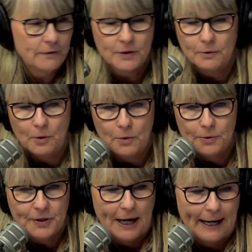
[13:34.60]
it's a
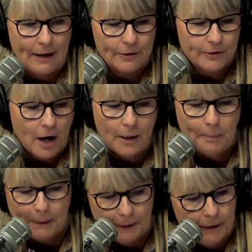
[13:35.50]
locals hangout or not,
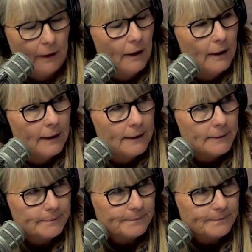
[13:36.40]
but... I can't imagine.